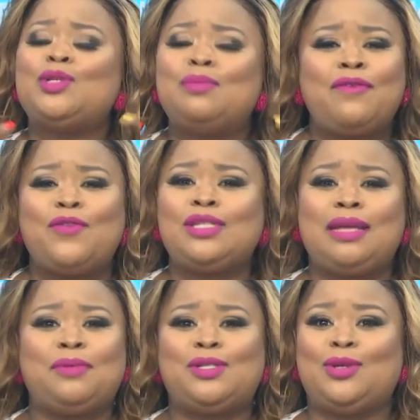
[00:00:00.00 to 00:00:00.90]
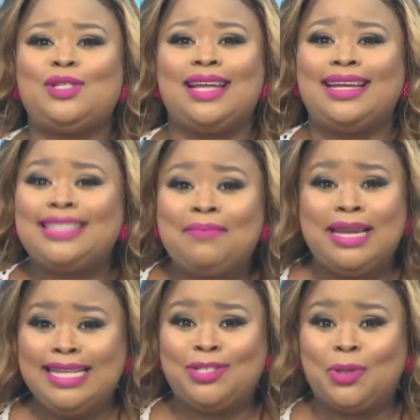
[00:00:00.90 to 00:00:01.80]
It's my first episode tonight.
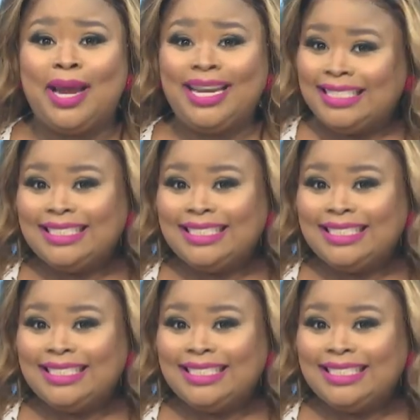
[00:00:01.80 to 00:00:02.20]
Please join.